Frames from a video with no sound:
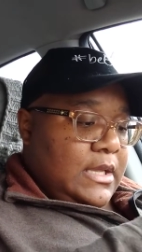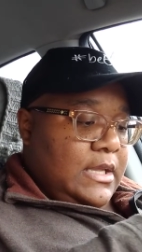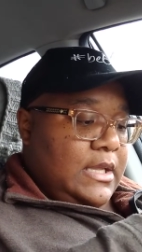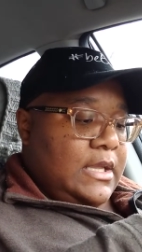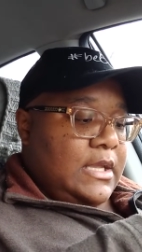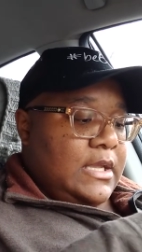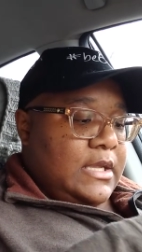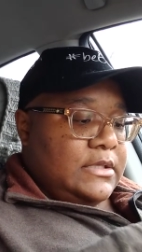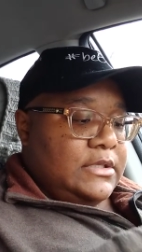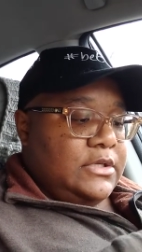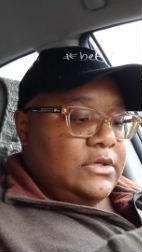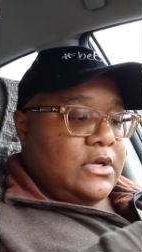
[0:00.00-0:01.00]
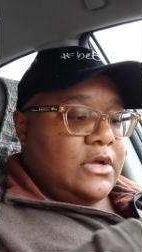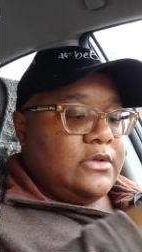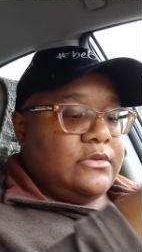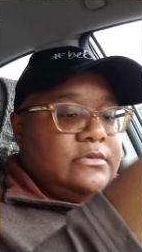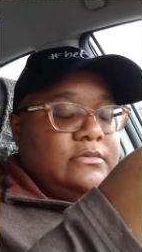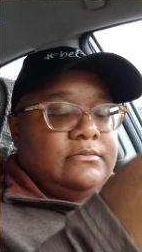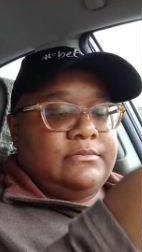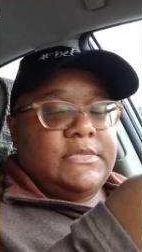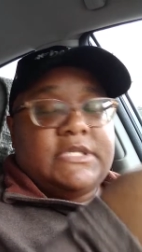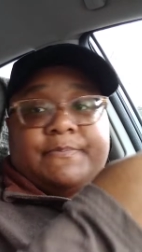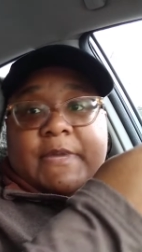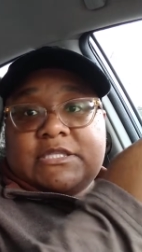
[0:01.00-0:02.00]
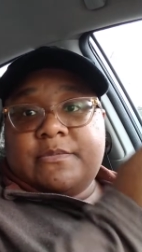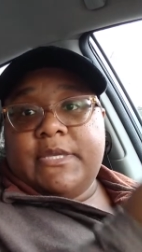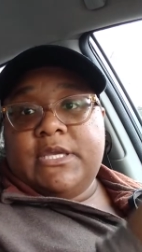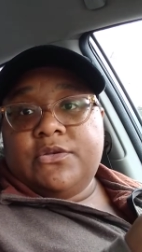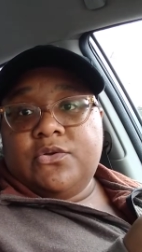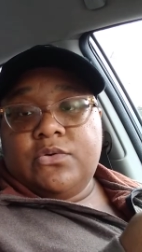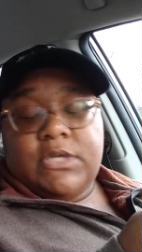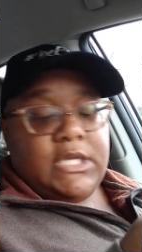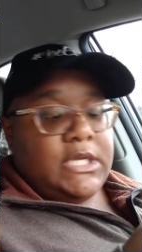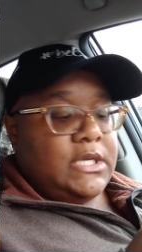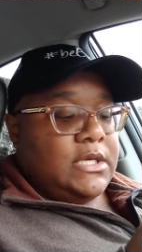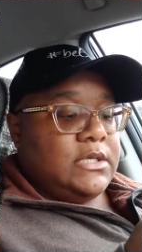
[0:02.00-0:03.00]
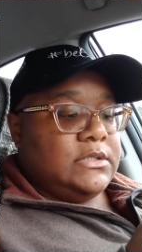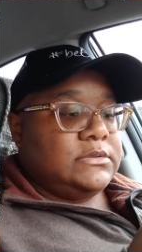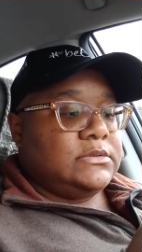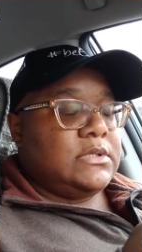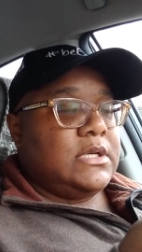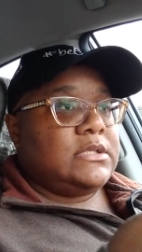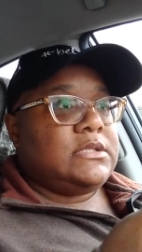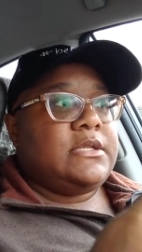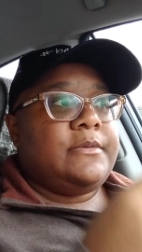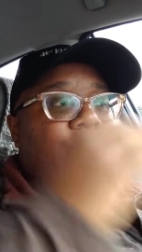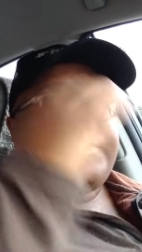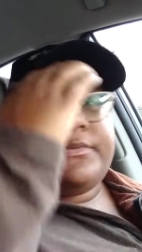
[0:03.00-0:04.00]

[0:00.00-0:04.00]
And, you know, it's about to be a new year. The